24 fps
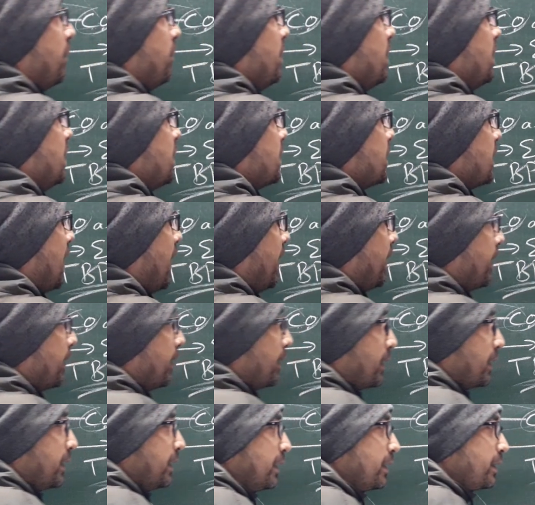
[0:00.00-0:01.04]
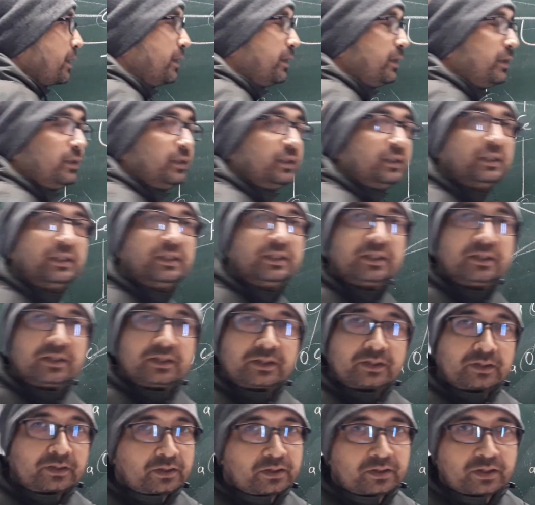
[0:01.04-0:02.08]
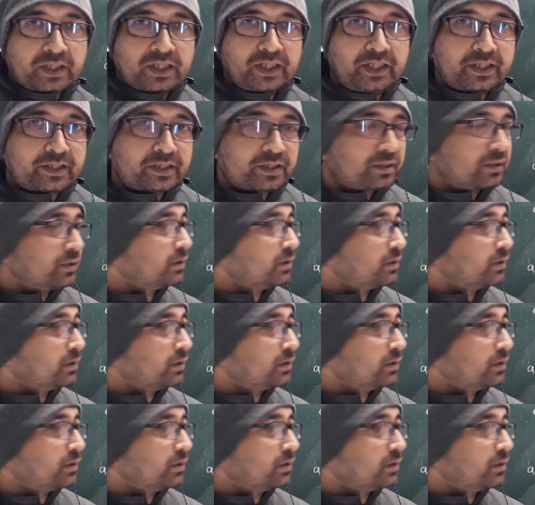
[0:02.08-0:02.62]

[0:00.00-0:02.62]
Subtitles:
with this iron, correct?